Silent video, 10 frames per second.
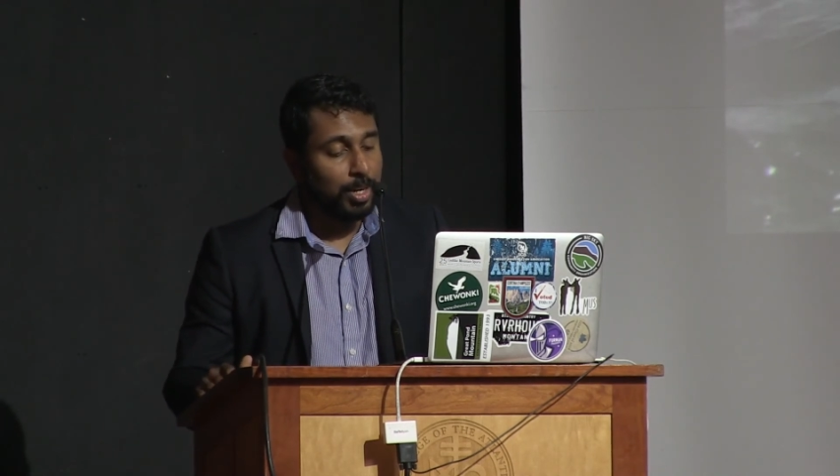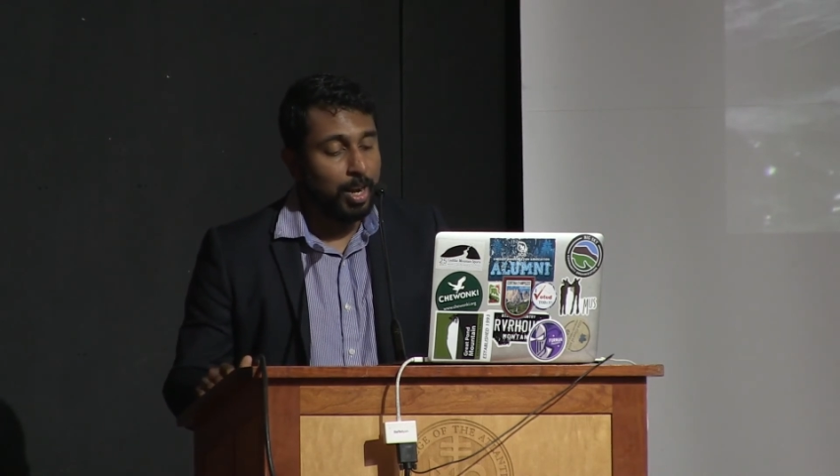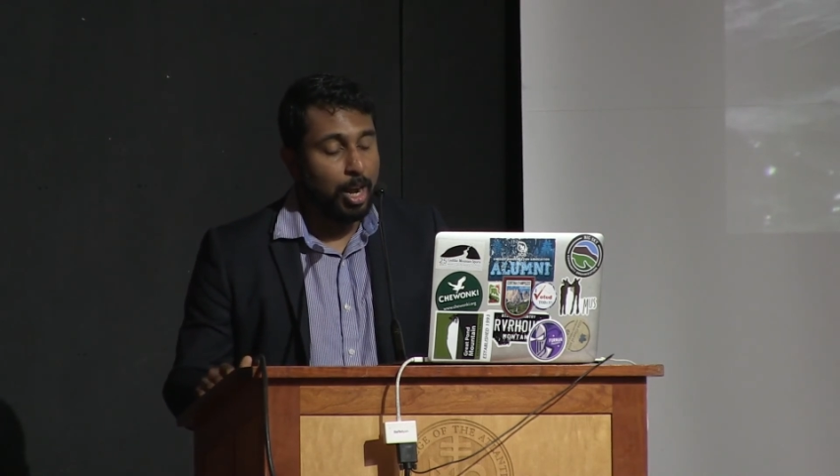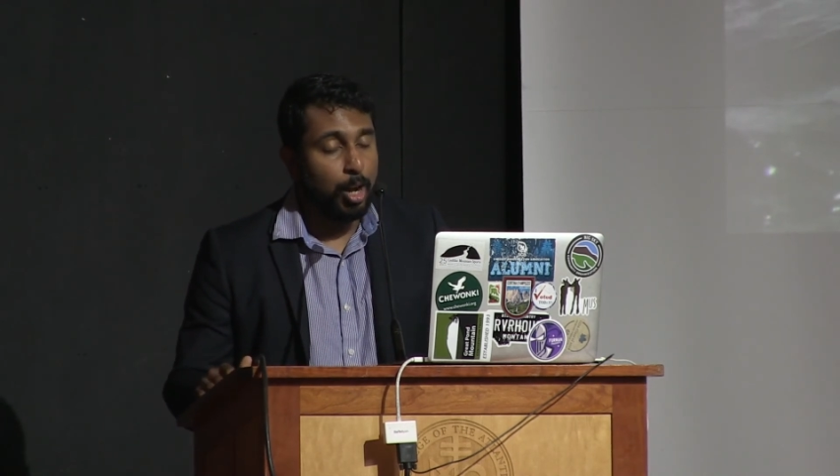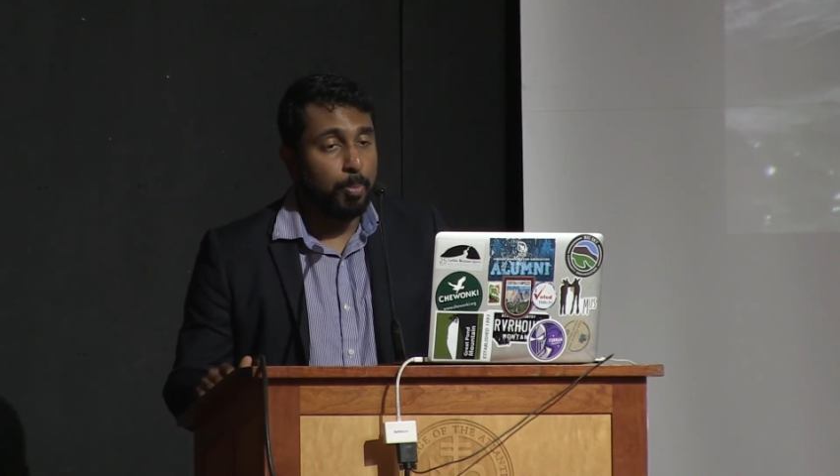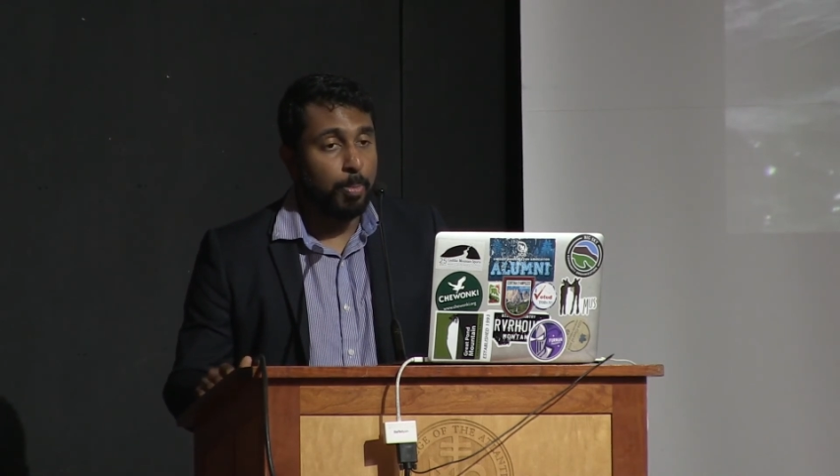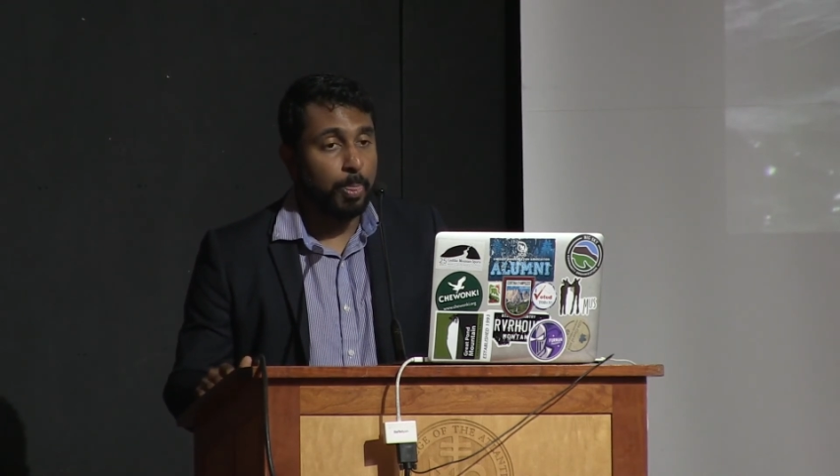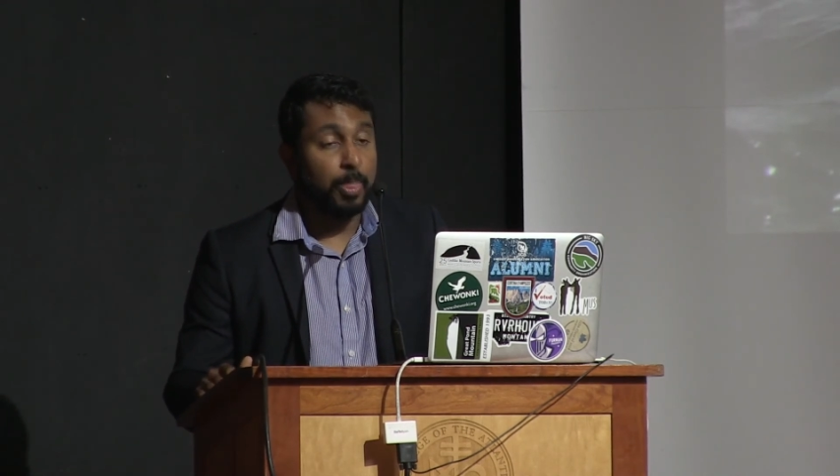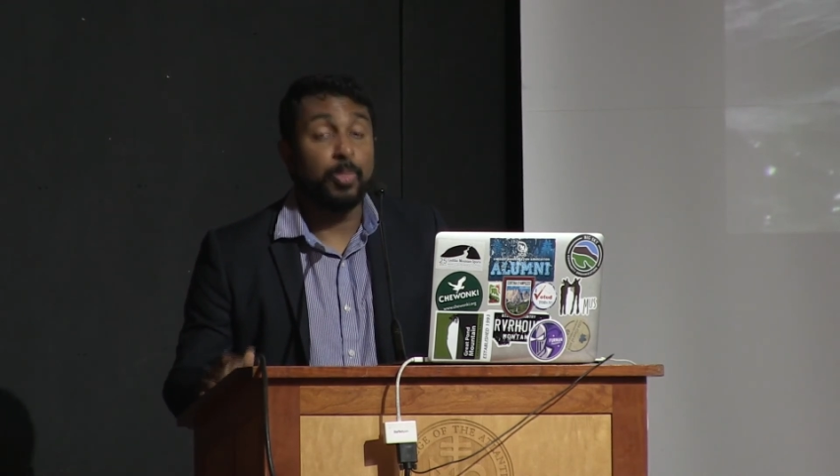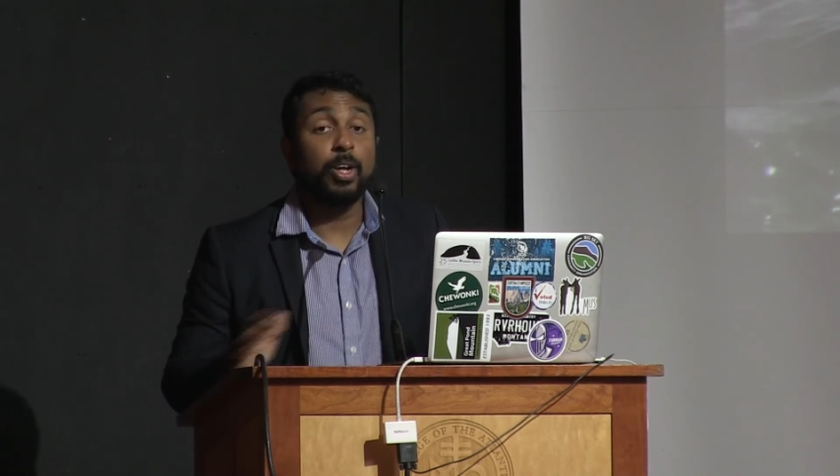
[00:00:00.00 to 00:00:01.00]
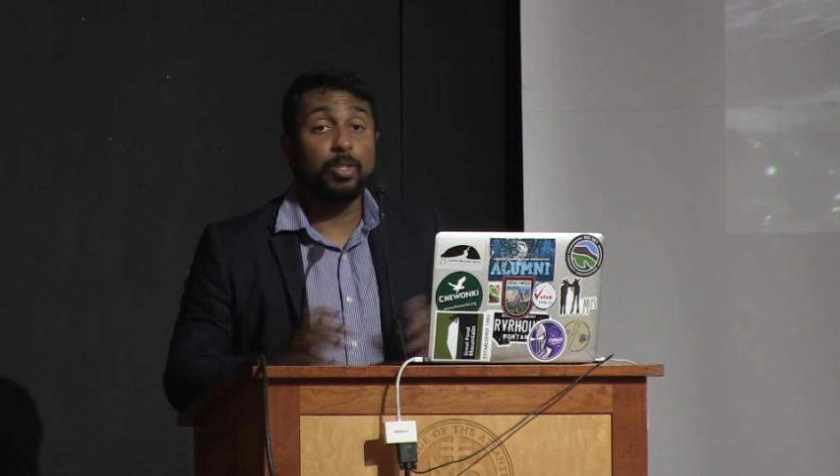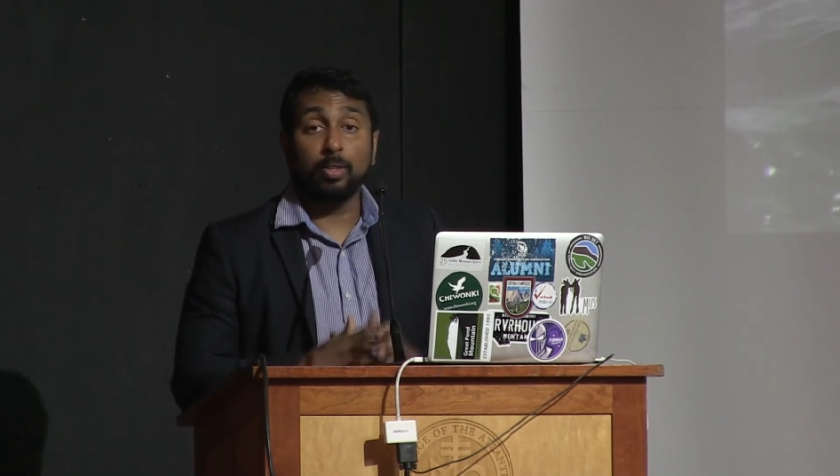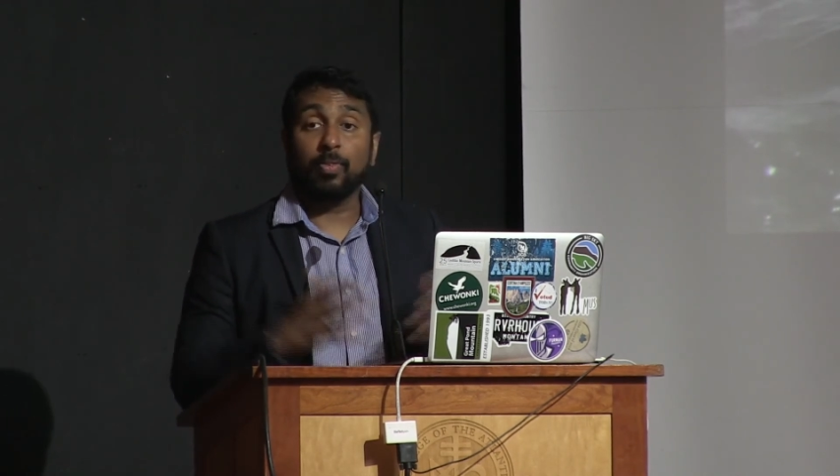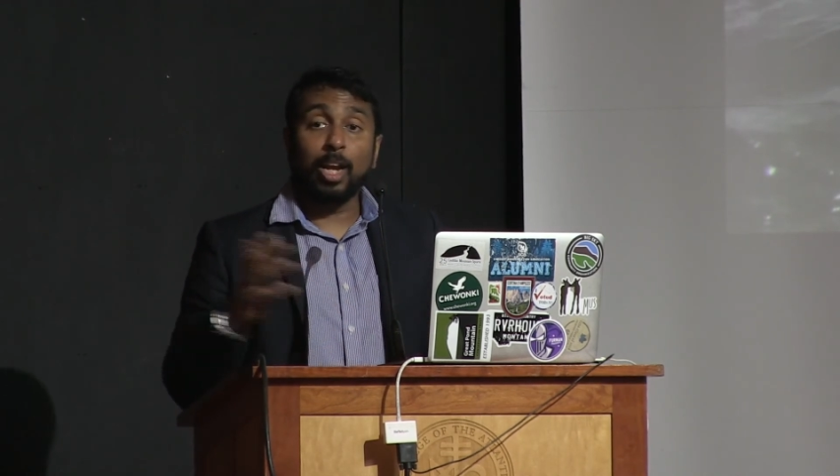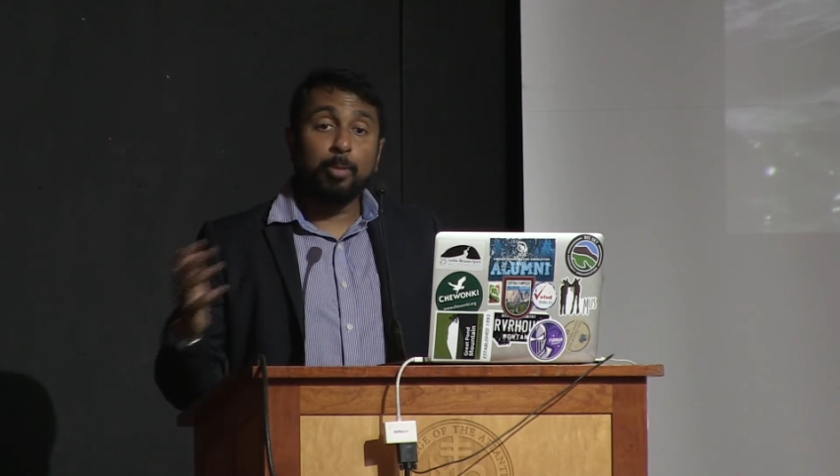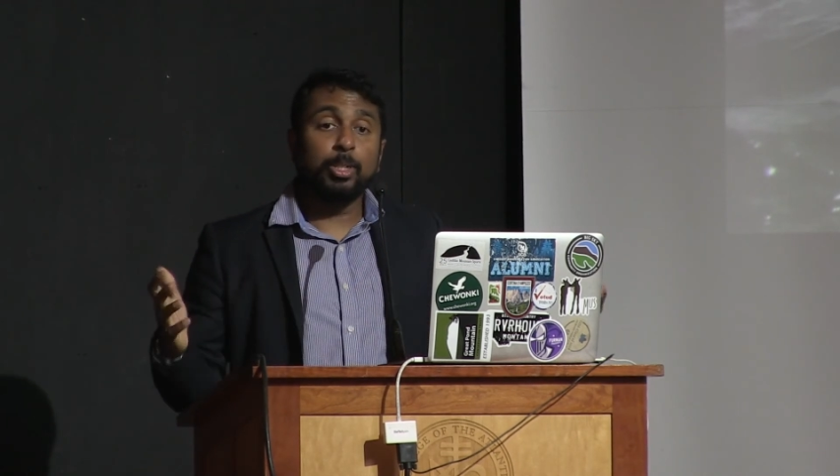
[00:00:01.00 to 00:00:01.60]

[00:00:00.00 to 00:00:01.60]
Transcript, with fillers: um, the threats of climate